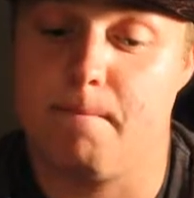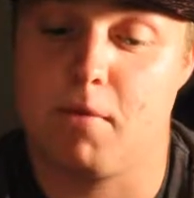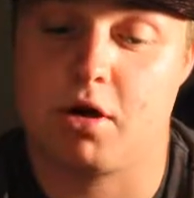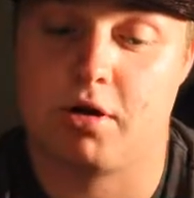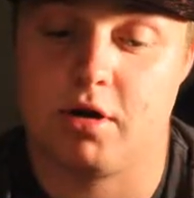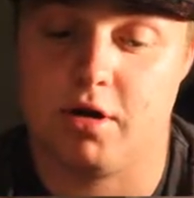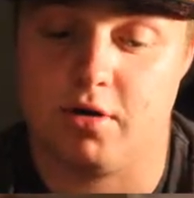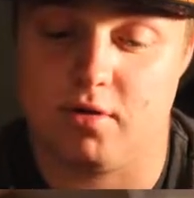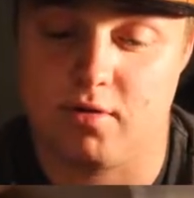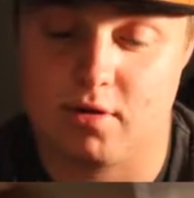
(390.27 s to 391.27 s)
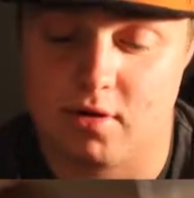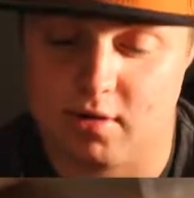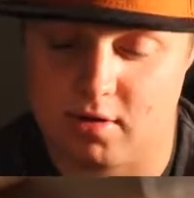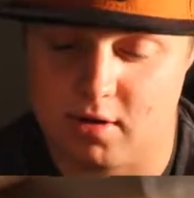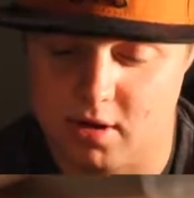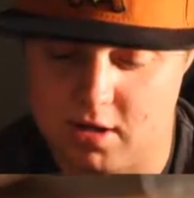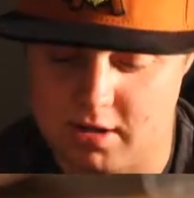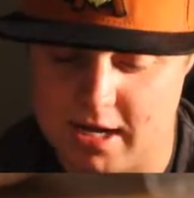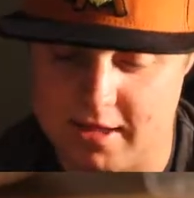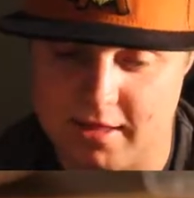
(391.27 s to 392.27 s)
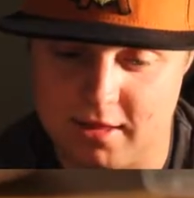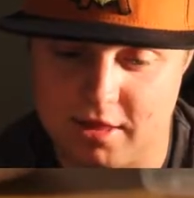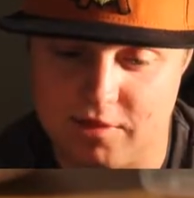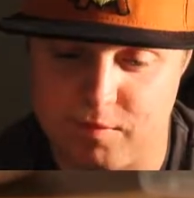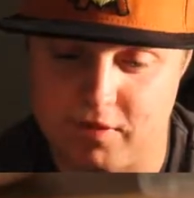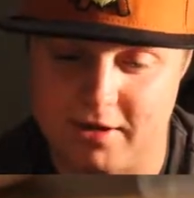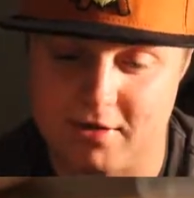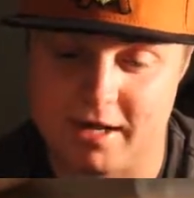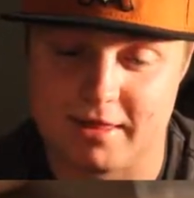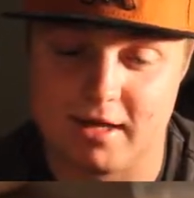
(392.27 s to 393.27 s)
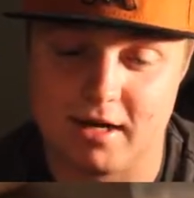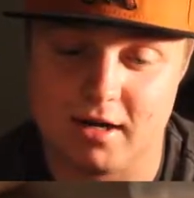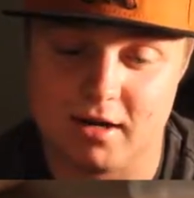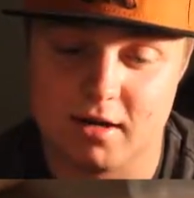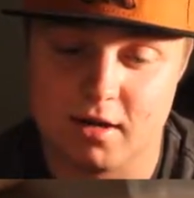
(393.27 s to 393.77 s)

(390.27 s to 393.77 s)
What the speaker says: Murkrow, all nice and spooky right there.